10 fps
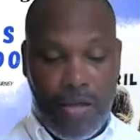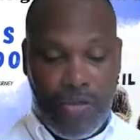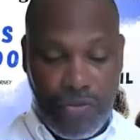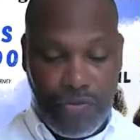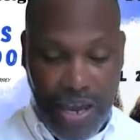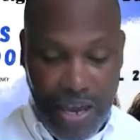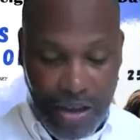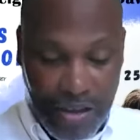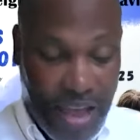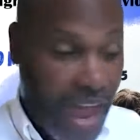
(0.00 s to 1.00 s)
the
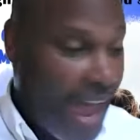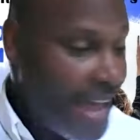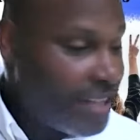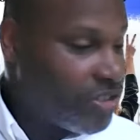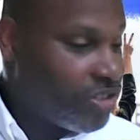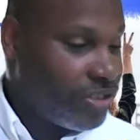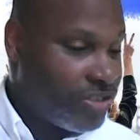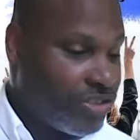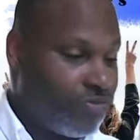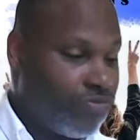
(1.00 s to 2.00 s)
real answers,